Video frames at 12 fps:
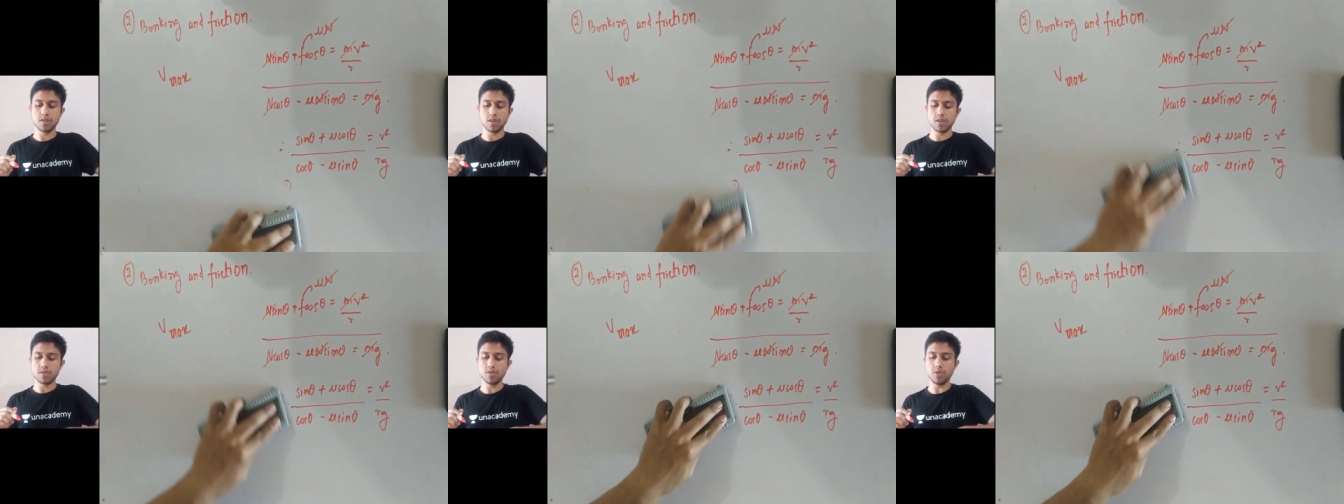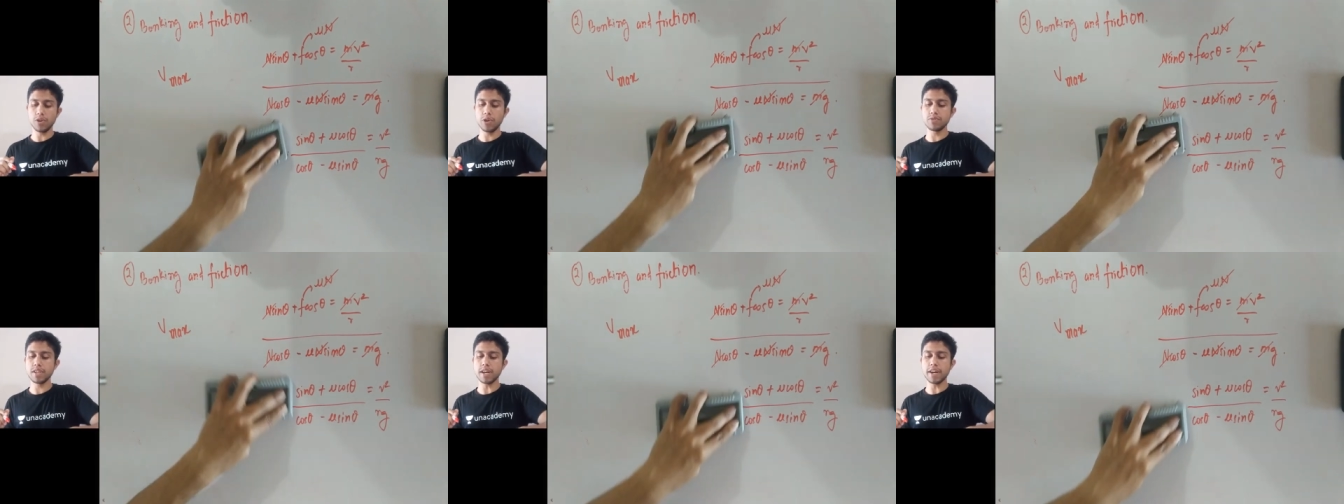So
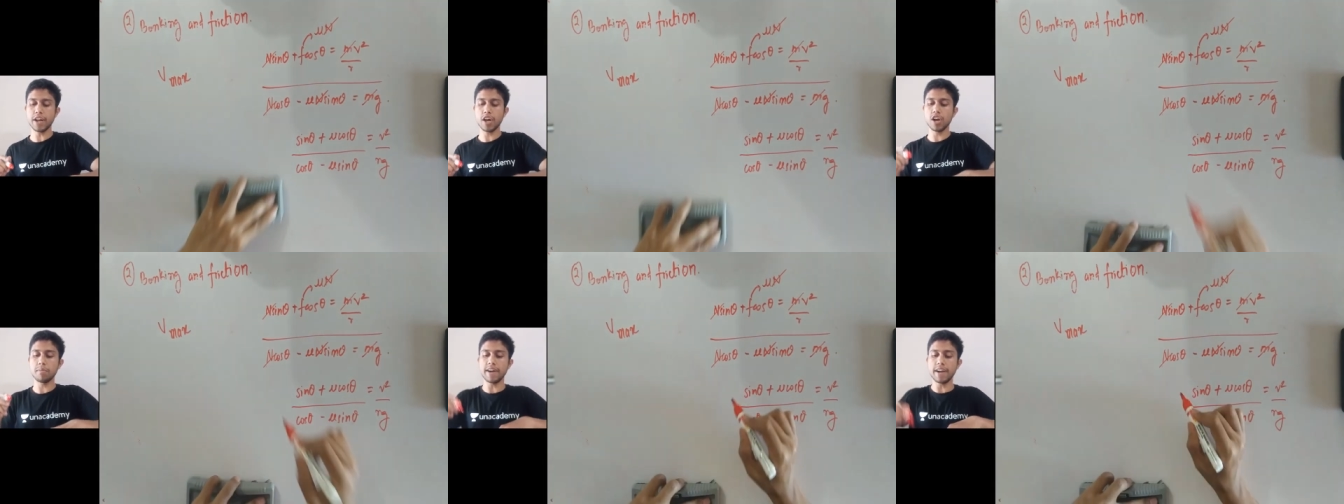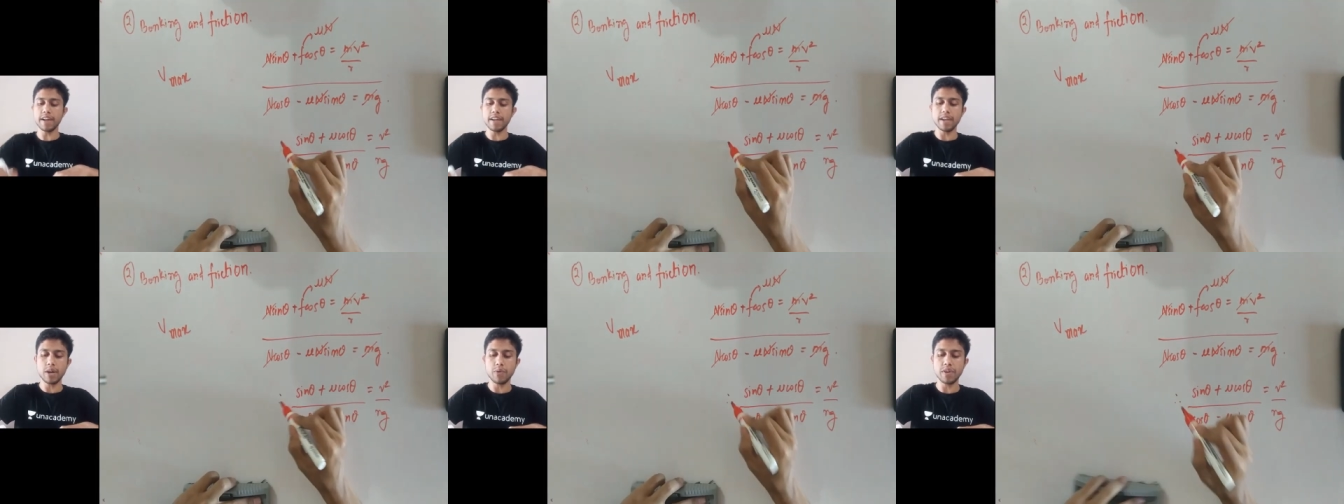using the trigonometric
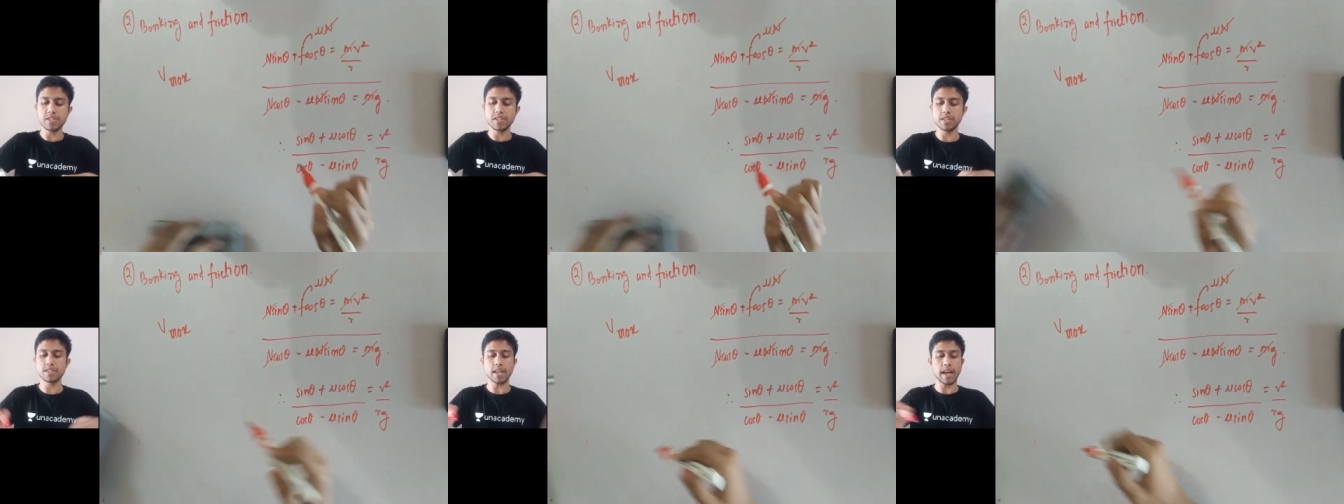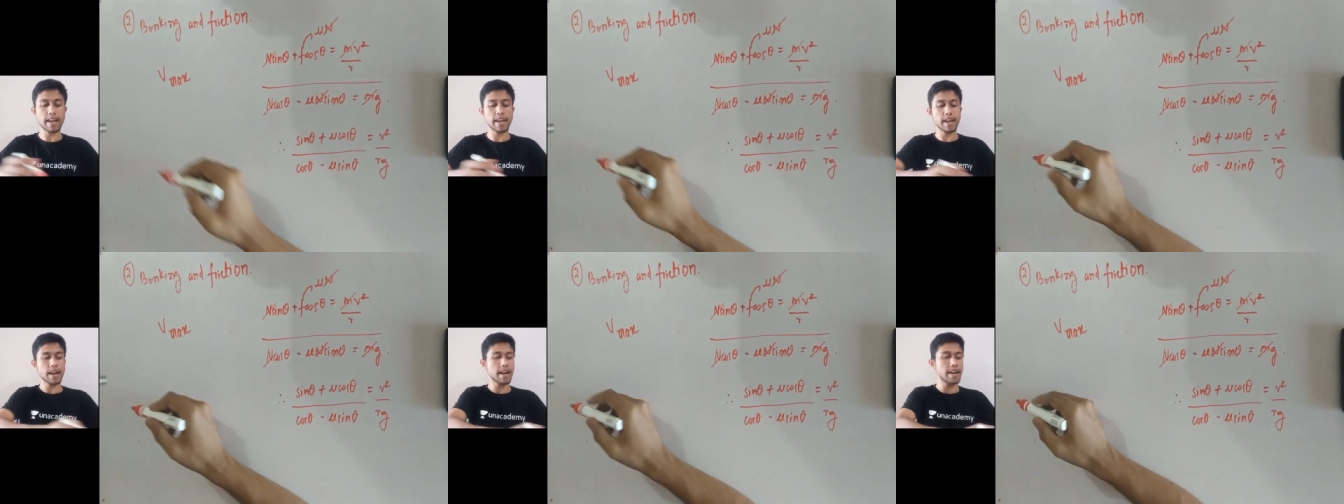equations, I can
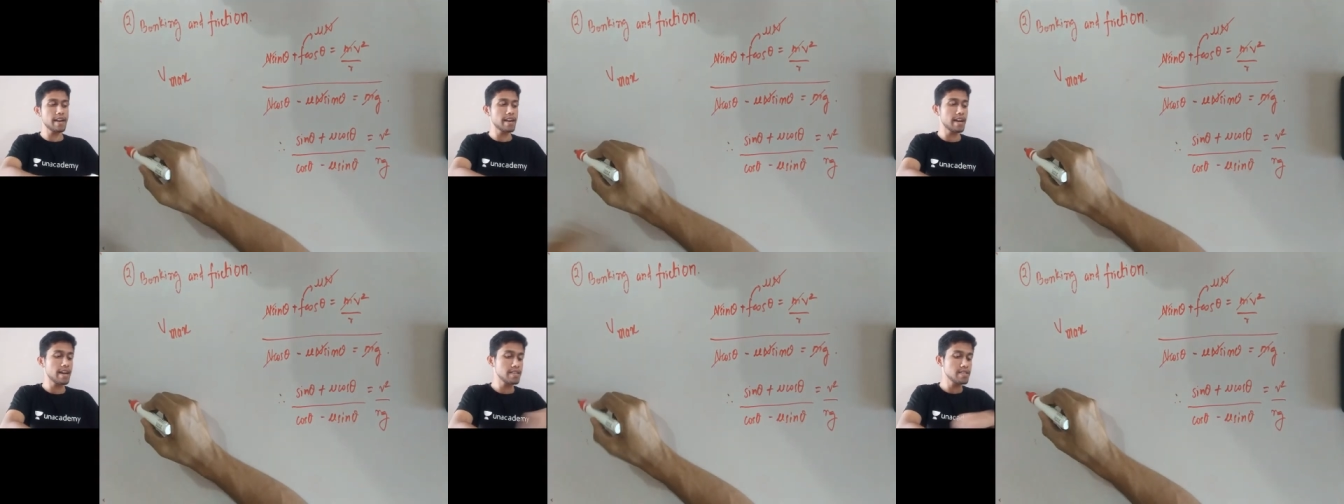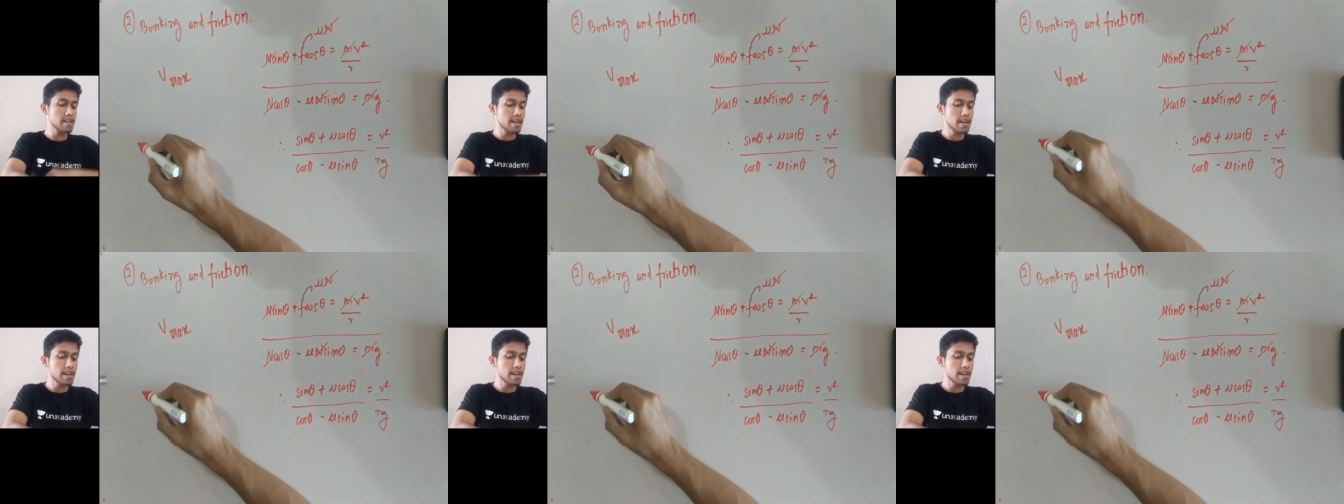write it as